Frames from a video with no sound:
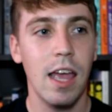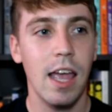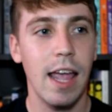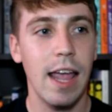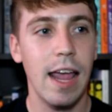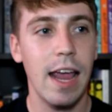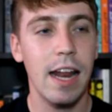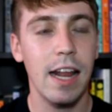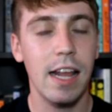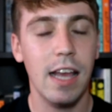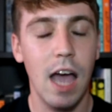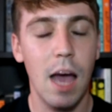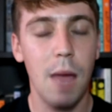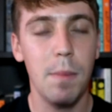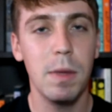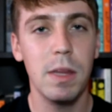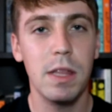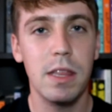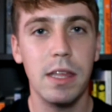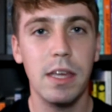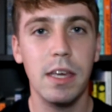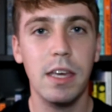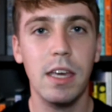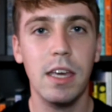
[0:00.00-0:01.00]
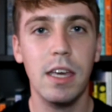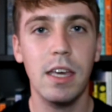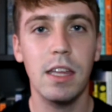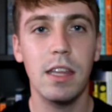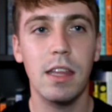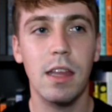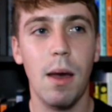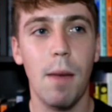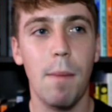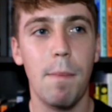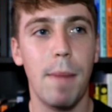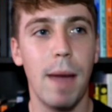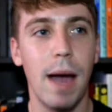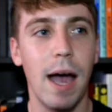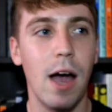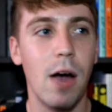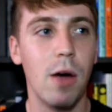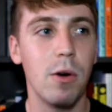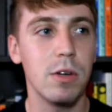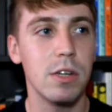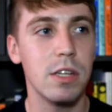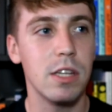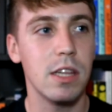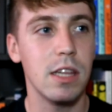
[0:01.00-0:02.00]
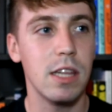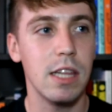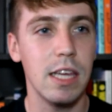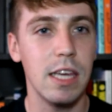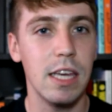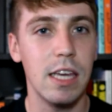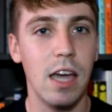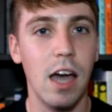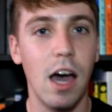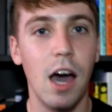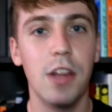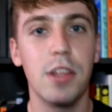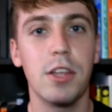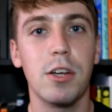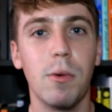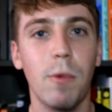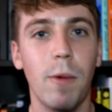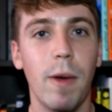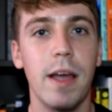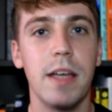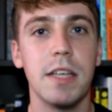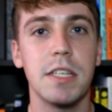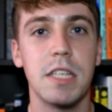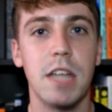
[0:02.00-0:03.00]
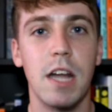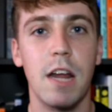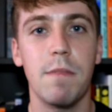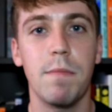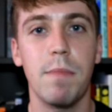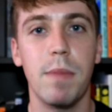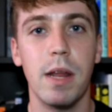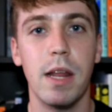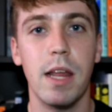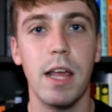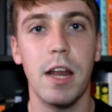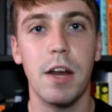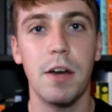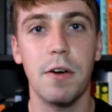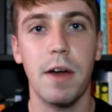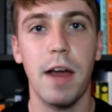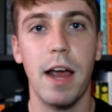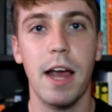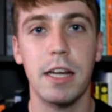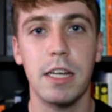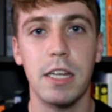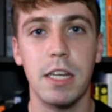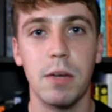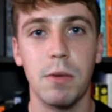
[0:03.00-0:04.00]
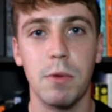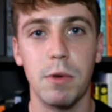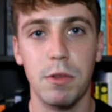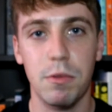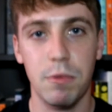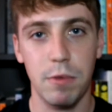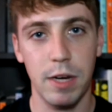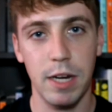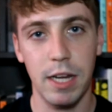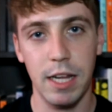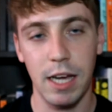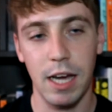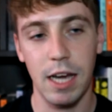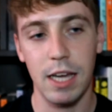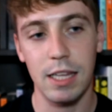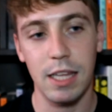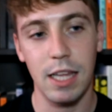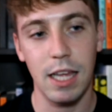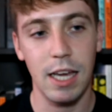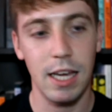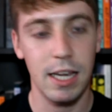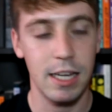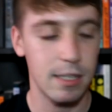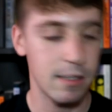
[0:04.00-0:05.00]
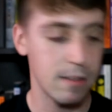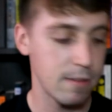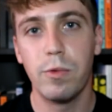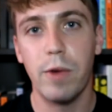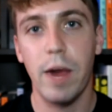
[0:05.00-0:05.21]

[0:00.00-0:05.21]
And it got me thinking about the other ways that I've been interacting with reading online.